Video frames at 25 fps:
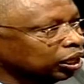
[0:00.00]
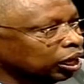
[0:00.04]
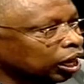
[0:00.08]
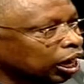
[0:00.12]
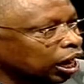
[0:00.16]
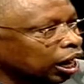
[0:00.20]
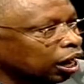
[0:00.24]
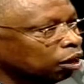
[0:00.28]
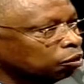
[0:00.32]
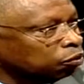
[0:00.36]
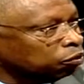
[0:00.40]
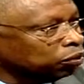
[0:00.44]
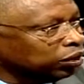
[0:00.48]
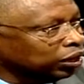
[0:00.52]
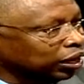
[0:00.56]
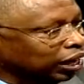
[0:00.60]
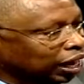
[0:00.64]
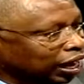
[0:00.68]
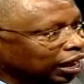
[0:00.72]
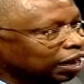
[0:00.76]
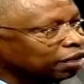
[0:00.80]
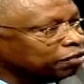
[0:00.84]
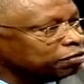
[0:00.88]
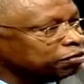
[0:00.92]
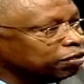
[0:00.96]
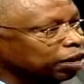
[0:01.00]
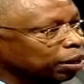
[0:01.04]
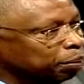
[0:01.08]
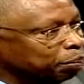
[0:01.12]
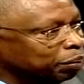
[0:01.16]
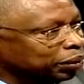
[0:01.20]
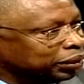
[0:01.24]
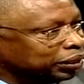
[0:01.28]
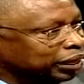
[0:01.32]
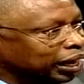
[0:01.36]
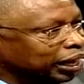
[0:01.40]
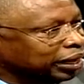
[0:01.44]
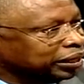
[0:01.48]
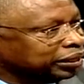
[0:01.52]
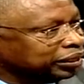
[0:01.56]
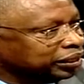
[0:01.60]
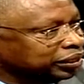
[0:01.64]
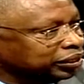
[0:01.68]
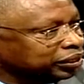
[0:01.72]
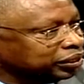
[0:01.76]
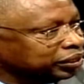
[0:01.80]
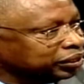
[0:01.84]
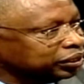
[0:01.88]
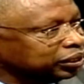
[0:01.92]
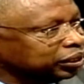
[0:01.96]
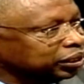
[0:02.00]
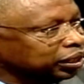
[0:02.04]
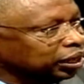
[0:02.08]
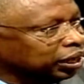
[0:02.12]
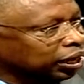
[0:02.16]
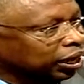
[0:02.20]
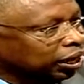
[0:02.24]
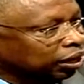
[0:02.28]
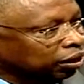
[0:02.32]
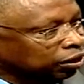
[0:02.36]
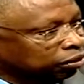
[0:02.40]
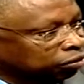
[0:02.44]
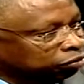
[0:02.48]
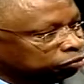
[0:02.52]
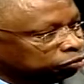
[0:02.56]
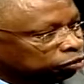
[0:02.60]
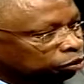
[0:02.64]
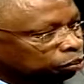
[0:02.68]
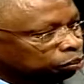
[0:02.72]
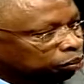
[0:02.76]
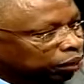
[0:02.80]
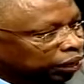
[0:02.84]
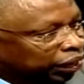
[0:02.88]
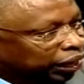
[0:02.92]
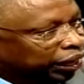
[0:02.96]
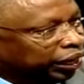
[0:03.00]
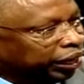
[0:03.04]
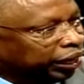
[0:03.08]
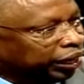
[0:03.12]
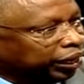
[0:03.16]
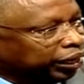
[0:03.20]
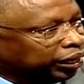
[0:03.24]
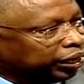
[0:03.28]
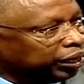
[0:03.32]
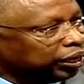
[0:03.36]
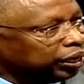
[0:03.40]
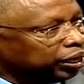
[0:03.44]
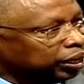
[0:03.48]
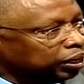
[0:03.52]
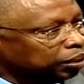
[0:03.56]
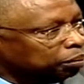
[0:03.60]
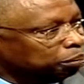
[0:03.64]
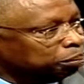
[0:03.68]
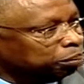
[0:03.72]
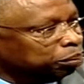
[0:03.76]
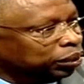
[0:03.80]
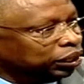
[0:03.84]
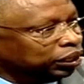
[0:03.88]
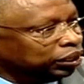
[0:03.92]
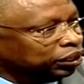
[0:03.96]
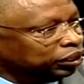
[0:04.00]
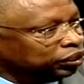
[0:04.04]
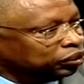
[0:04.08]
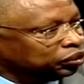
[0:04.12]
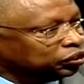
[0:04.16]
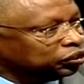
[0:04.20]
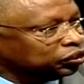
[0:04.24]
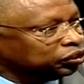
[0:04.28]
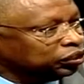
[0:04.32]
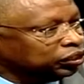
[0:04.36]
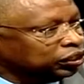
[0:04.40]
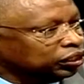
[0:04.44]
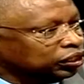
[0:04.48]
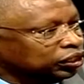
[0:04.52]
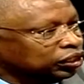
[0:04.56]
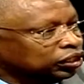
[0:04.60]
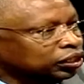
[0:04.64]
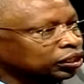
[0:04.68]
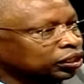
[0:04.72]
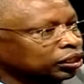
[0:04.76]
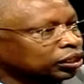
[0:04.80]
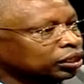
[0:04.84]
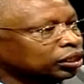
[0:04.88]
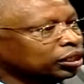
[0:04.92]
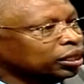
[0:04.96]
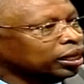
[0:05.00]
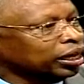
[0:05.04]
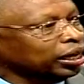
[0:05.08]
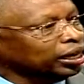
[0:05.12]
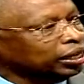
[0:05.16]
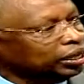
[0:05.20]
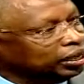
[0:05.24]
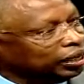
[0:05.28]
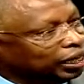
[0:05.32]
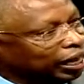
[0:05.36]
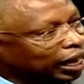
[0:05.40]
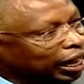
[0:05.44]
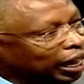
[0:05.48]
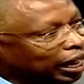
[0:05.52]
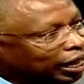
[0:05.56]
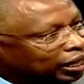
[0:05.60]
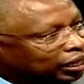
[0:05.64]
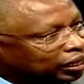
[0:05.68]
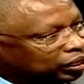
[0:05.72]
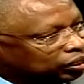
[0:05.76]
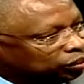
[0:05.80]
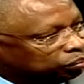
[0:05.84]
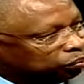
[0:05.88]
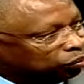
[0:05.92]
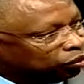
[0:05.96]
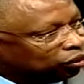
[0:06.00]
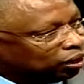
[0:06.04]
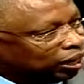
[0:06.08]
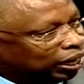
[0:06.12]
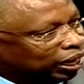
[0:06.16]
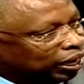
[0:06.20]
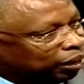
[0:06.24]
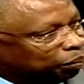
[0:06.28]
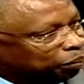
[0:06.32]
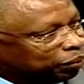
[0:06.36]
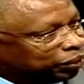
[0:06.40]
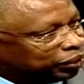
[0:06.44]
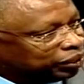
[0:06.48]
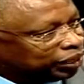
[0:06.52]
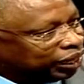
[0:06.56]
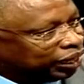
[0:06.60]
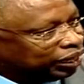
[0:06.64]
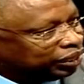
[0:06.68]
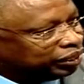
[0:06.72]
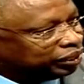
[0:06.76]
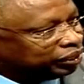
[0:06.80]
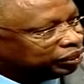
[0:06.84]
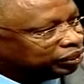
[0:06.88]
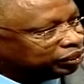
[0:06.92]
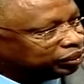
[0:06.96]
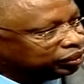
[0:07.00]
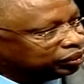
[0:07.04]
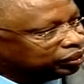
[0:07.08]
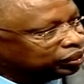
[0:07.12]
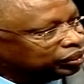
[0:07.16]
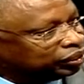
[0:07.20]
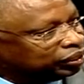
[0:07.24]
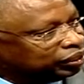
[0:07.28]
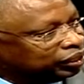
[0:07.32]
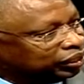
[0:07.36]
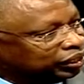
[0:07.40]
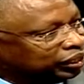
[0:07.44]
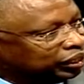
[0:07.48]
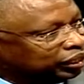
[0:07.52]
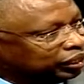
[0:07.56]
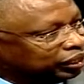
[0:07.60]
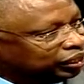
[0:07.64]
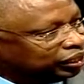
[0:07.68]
We have hepatitis from A, B, C, and there are other smaller hepatitis, D,